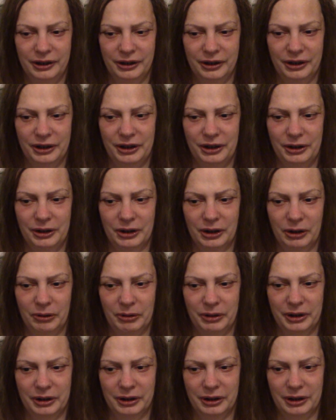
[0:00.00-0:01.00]
you know,
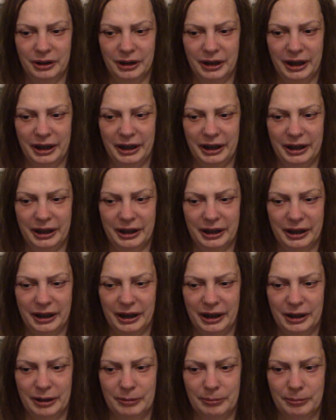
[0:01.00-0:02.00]
and like
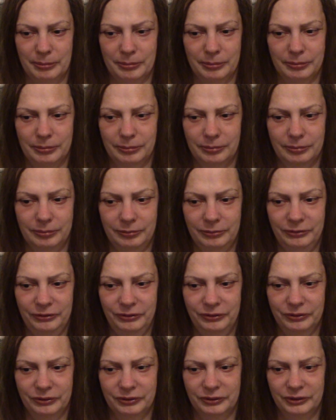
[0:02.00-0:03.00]

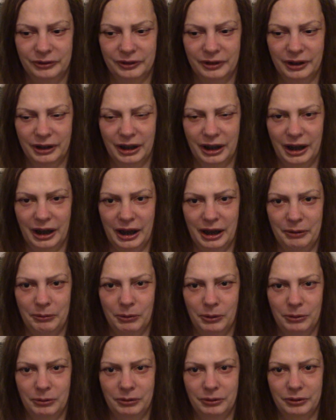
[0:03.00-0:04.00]
I
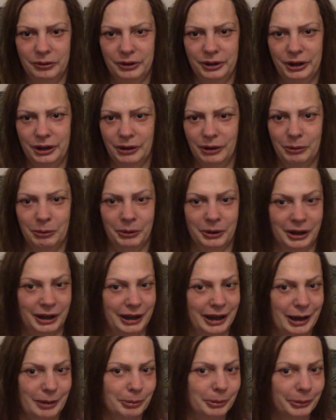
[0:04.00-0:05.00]
won't
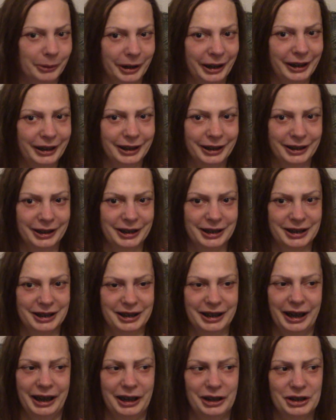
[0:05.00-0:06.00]
elaborate at this
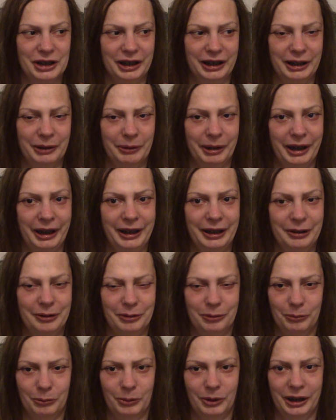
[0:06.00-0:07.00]
stage anyway
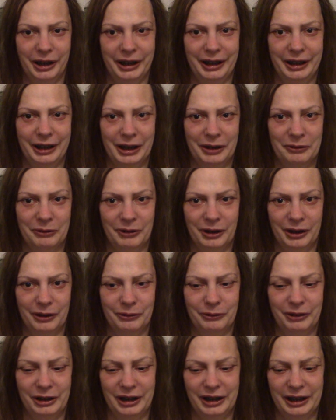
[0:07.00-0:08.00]
why I felt
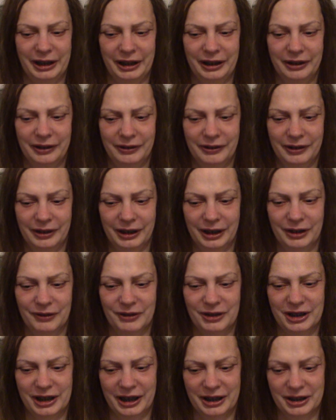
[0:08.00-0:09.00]
really
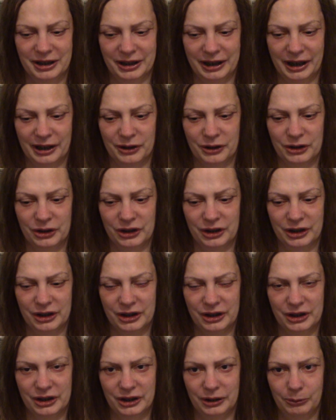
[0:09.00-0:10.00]
upset and
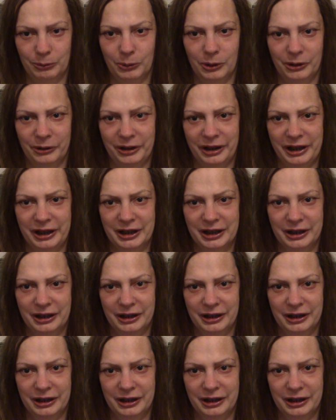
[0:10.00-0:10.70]
anxious and worried.